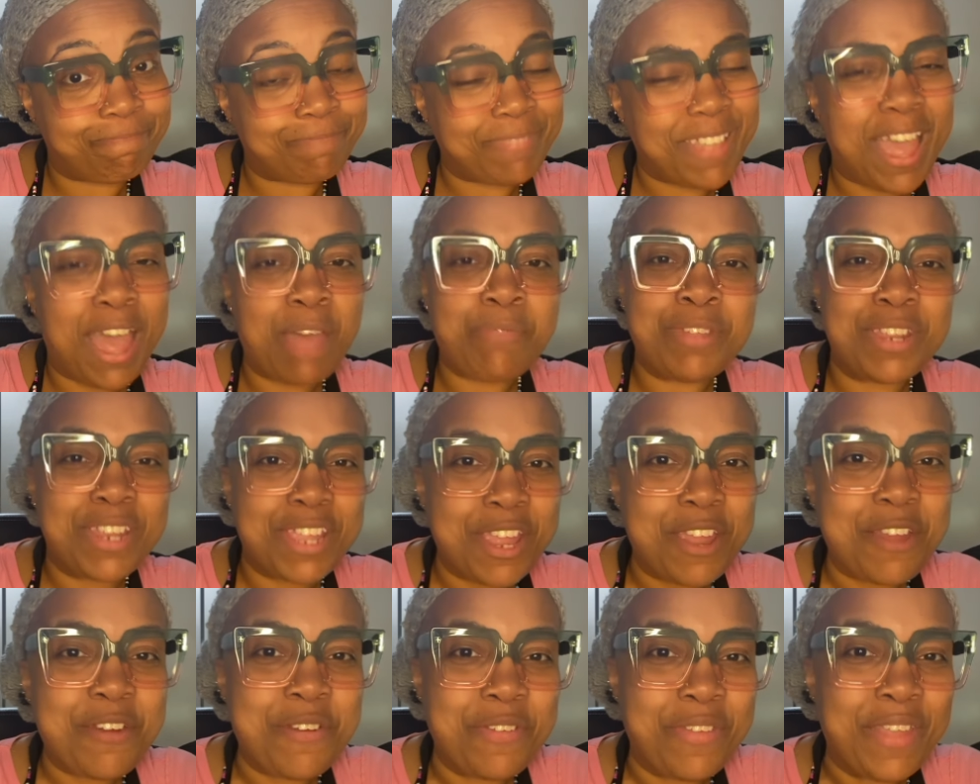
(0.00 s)
I've been
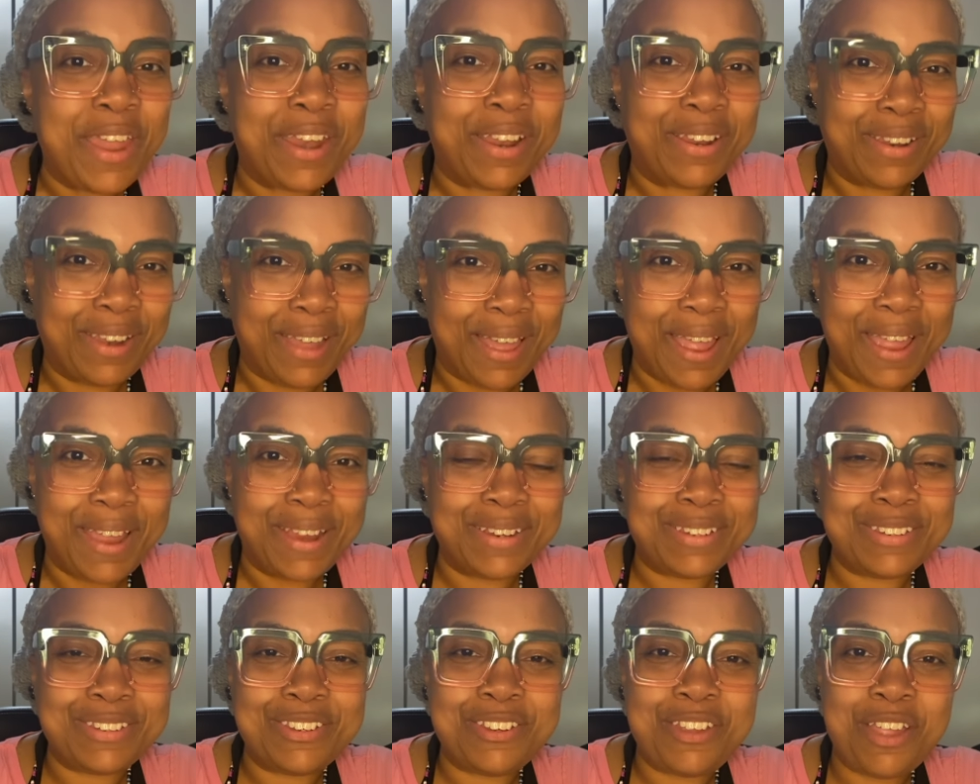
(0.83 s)
hearing that a lot.
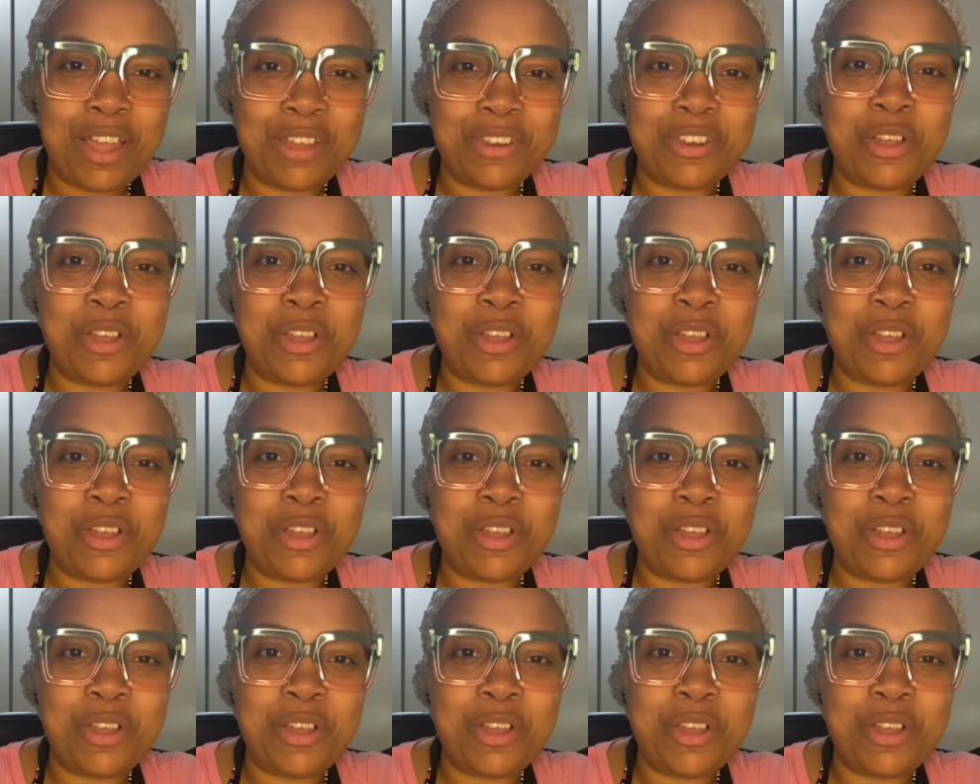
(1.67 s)
Do y'all